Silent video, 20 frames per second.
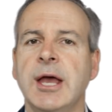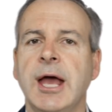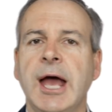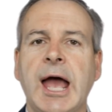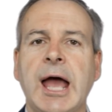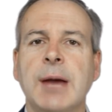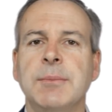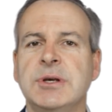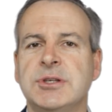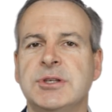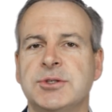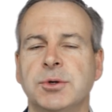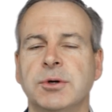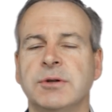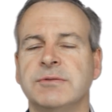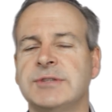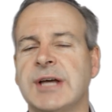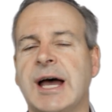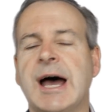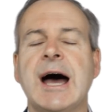and we sort
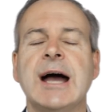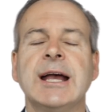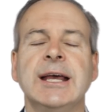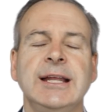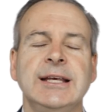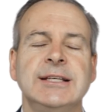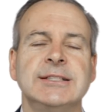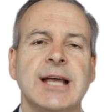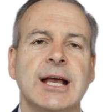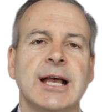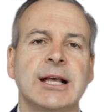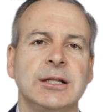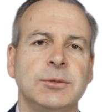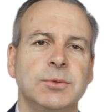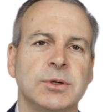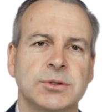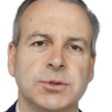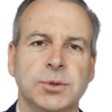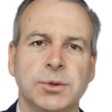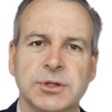of target exactly
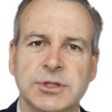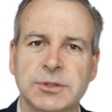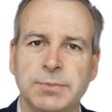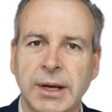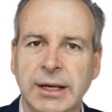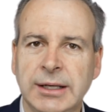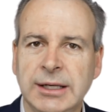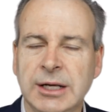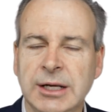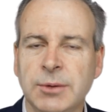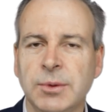what sort of spending